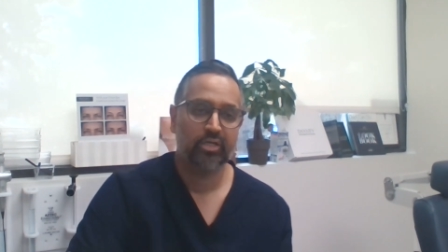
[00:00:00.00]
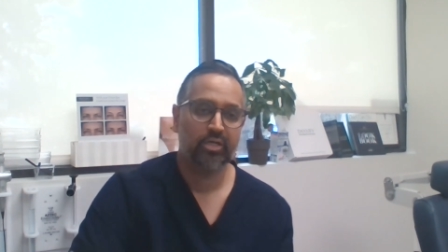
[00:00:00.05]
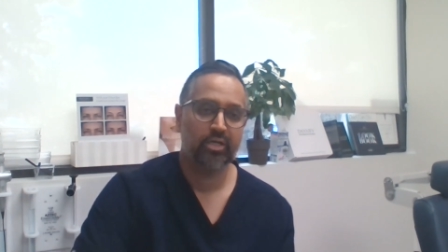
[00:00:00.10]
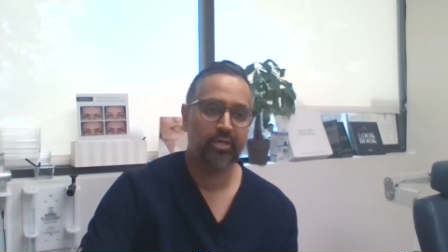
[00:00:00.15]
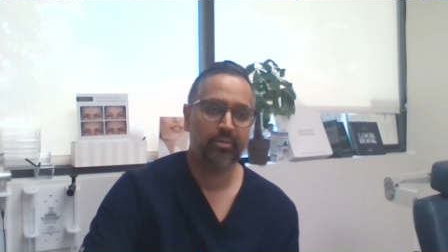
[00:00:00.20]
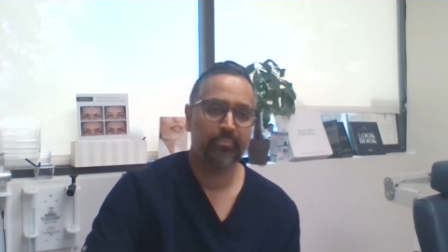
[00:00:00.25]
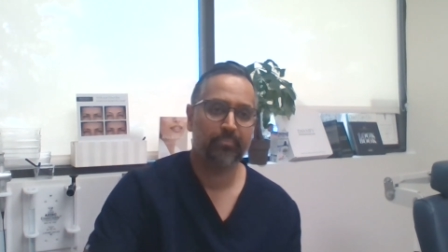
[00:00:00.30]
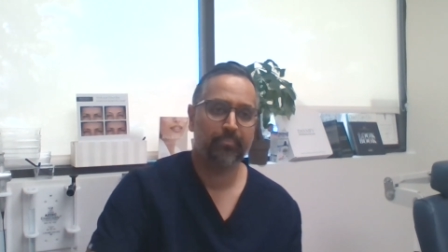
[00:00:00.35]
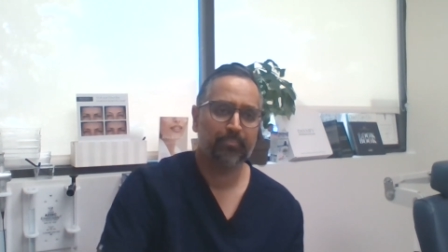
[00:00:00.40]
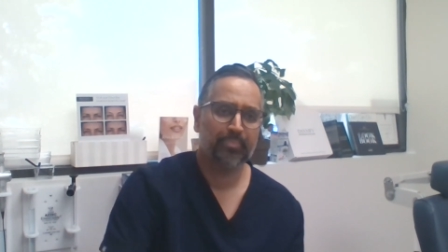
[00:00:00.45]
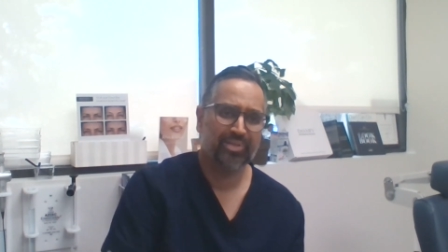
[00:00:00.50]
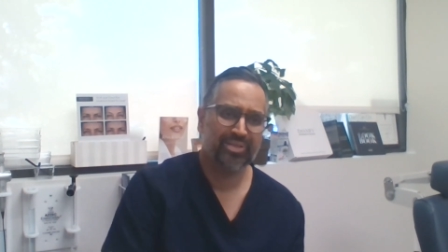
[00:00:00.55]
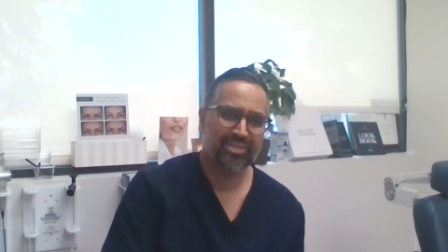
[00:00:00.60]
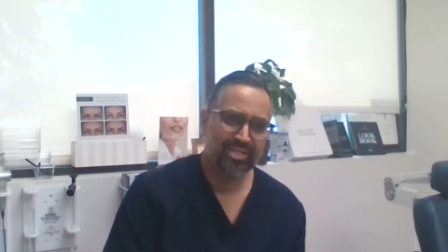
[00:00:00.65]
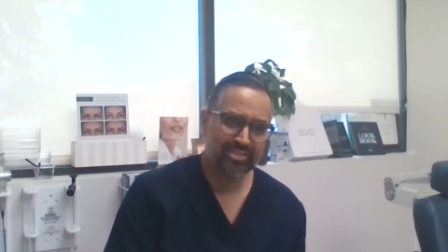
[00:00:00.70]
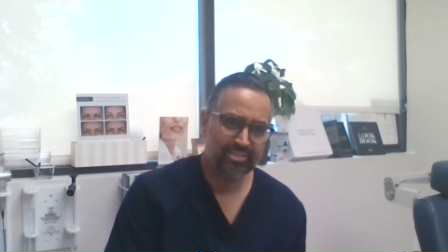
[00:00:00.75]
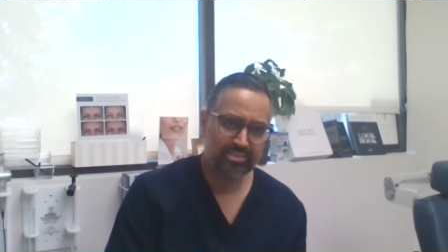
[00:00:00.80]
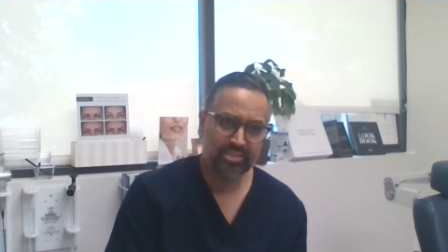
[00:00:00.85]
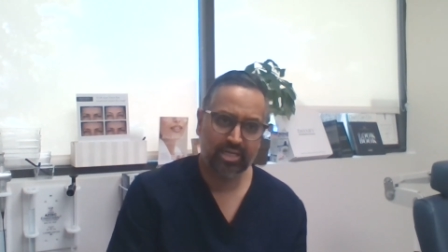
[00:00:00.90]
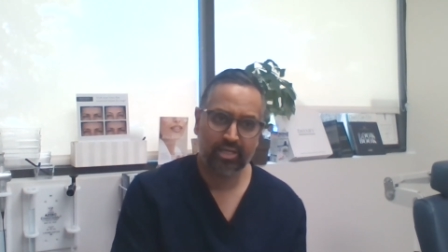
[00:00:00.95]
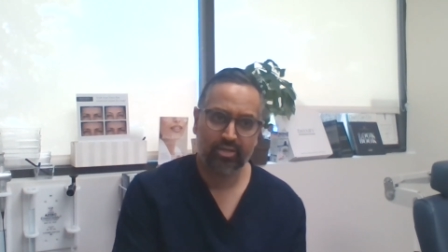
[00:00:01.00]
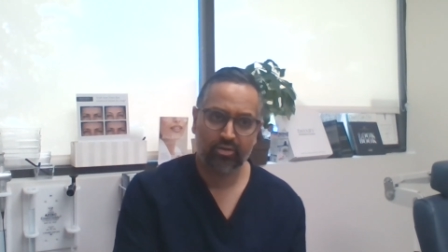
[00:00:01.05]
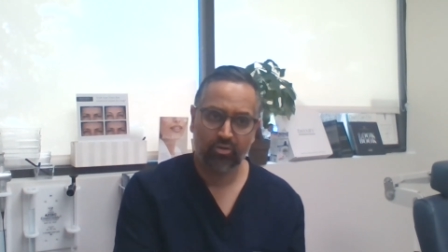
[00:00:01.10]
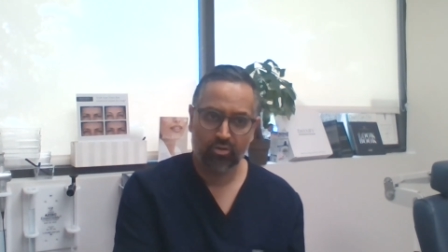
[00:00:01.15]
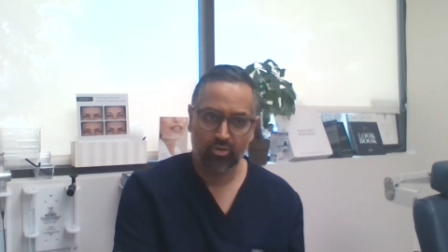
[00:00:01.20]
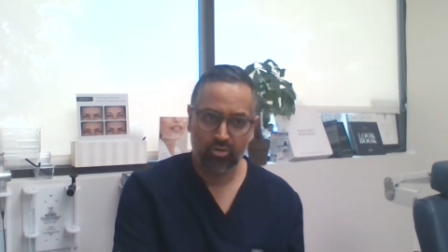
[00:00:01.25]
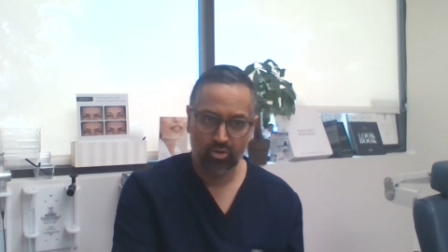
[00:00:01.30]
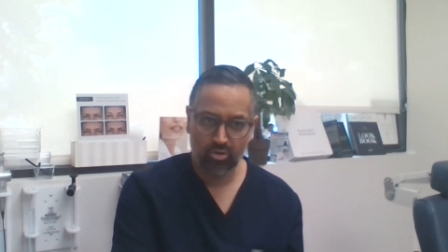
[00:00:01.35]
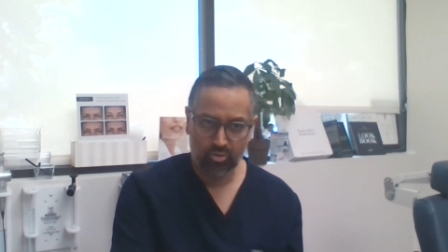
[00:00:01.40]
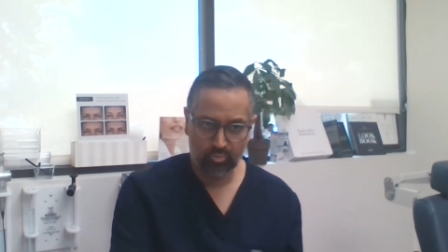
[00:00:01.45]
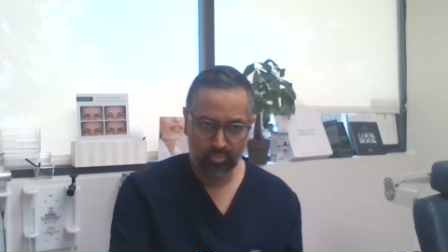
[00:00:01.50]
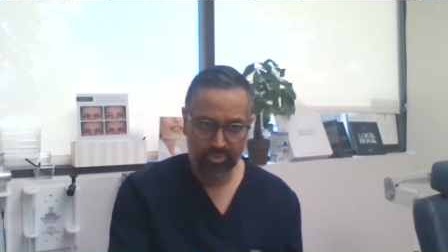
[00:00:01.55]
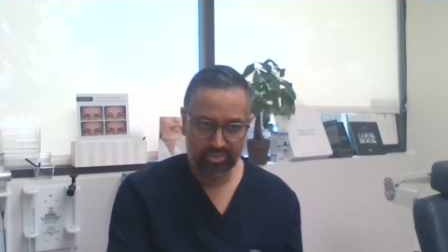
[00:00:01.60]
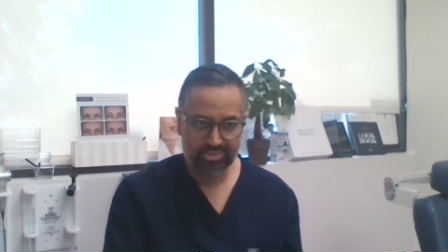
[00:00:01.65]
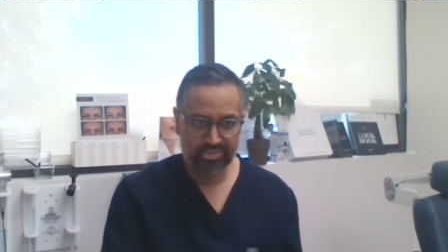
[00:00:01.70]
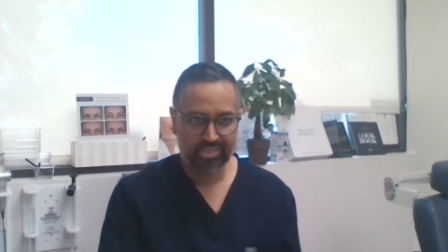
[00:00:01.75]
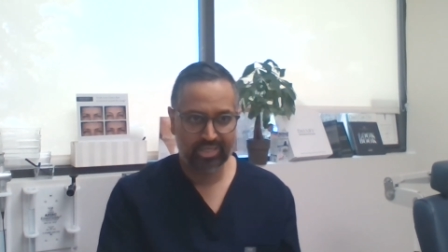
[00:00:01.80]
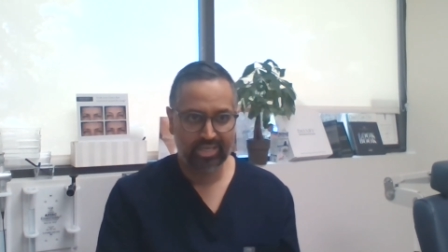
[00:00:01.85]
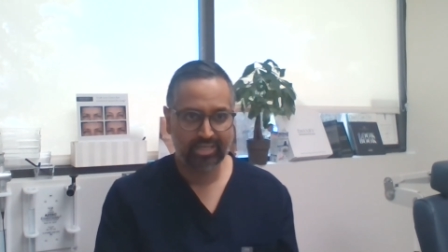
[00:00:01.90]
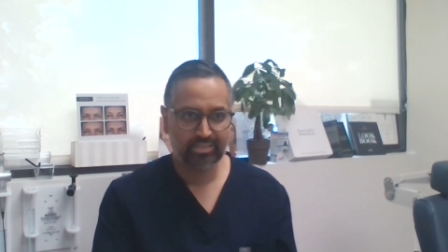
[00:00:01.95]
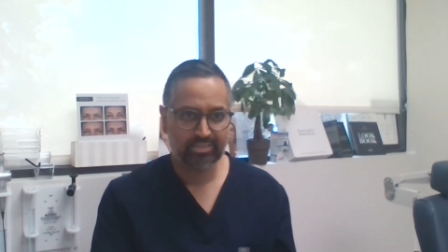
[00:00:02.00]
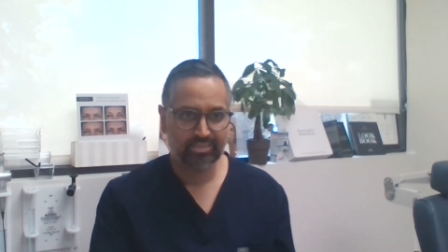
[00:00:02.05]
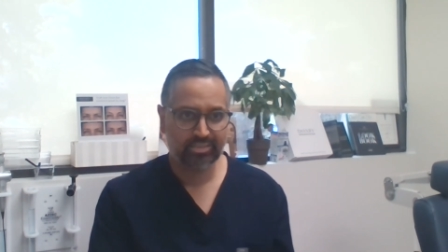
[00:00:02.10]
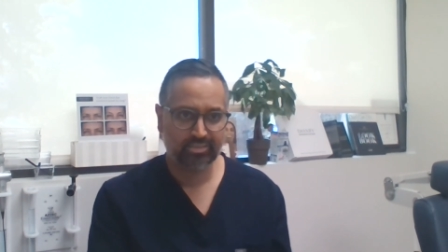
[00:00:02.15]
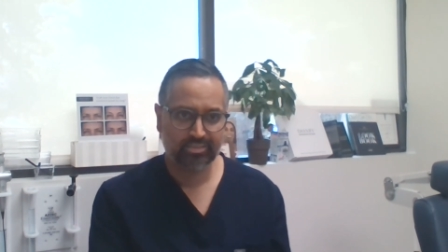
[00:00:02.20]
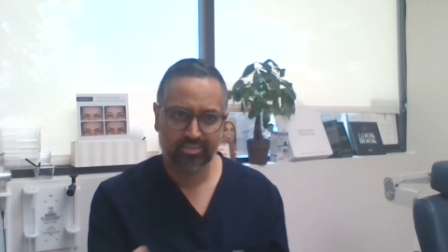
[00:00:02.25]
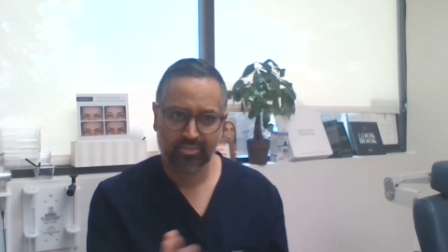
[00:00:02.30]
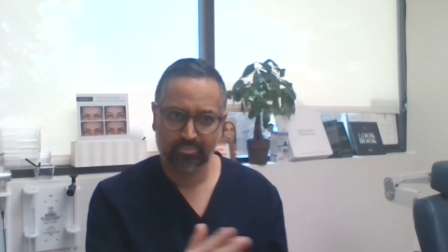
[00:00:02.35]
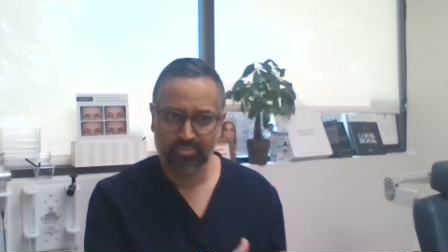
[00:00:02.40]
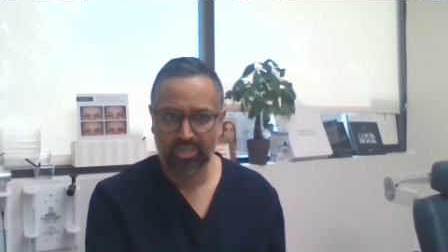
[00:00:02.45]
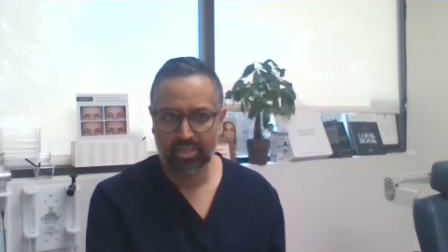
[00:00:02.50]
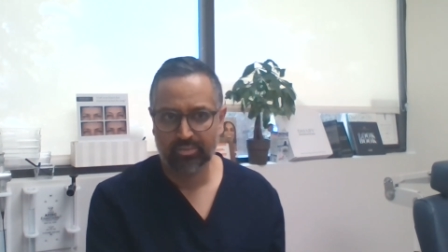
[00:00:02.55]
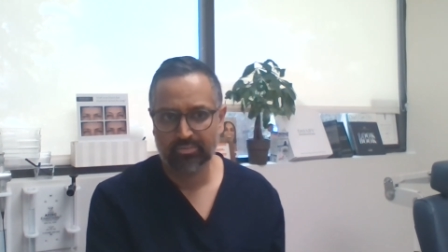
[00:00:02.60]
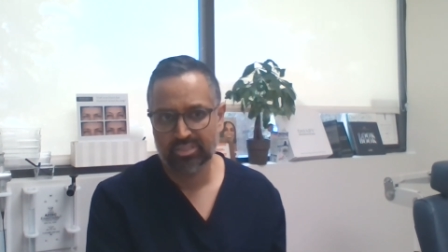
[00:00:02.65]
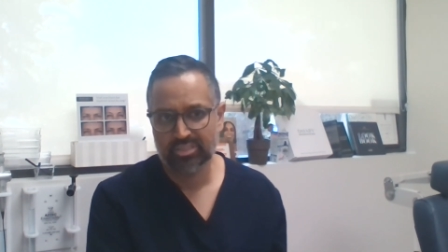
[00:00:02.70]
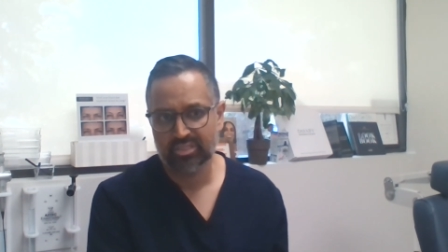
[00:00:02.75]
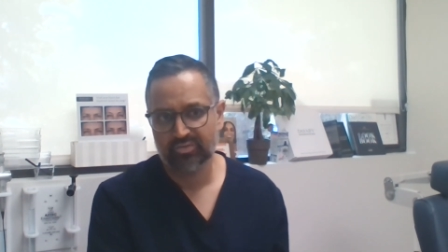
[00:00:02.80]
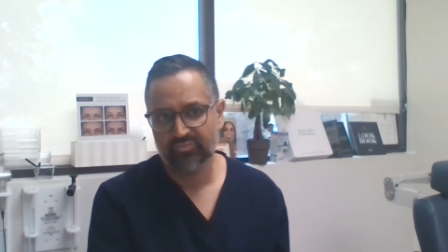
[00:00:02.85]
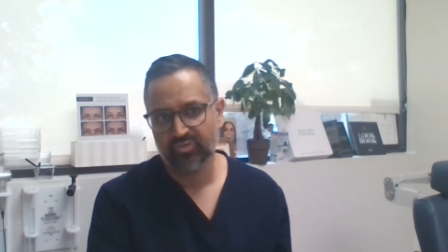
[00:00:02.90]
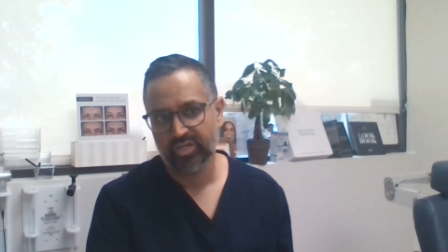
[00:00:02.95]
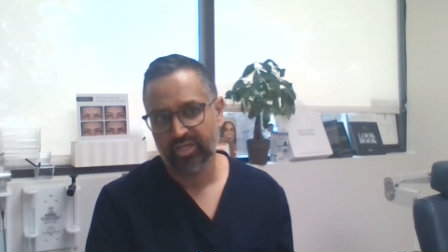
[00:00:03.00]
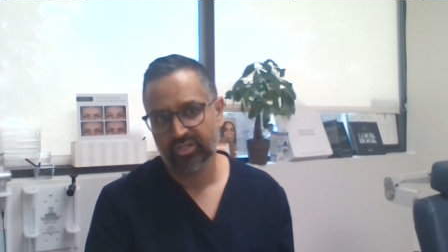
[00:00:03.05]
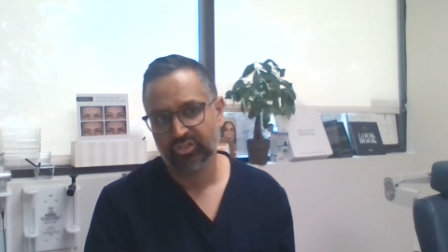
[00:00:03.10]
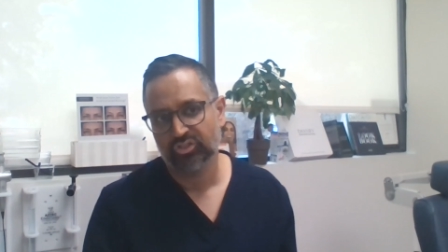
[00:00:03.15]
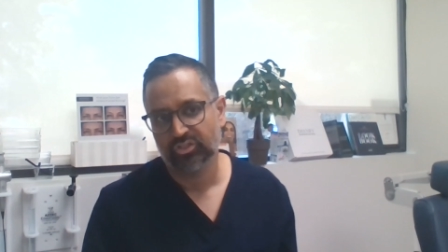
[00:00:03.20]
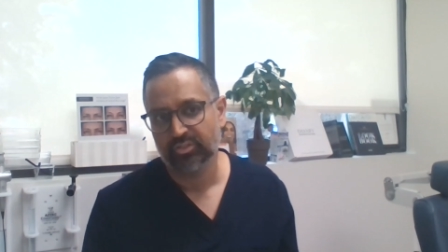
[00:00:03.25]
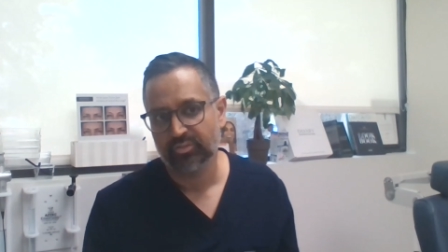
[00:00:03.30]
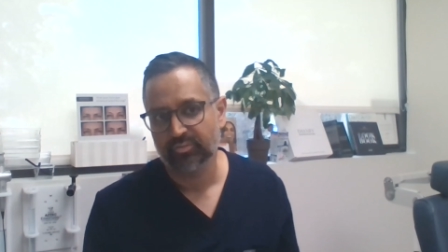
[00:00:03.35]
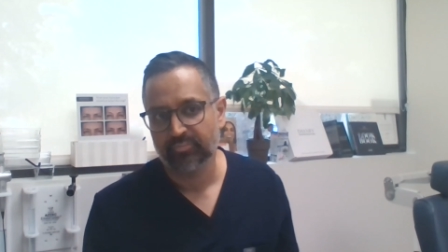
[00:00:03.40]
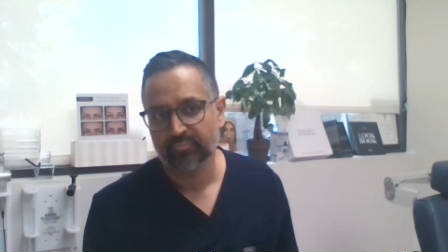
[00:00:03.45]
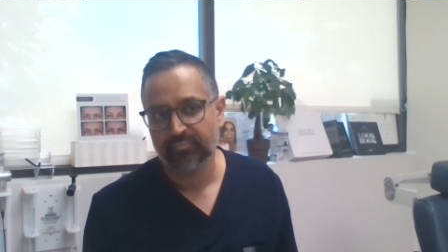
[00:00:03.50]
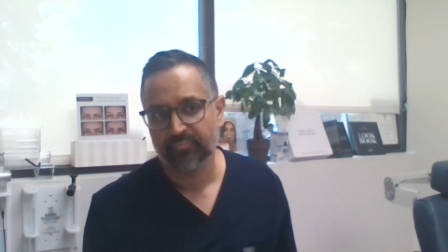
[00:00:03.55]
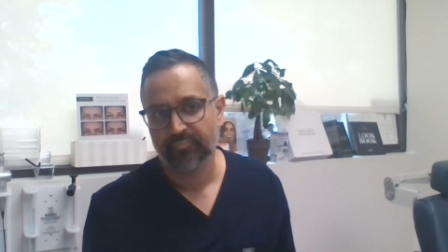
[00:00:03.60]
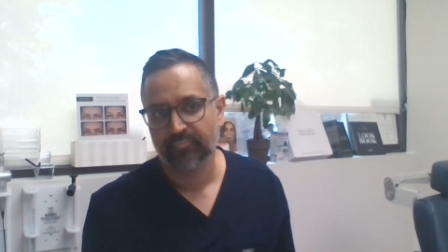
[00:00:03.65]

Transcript: Um, but that's not always the case because sometimes a deviation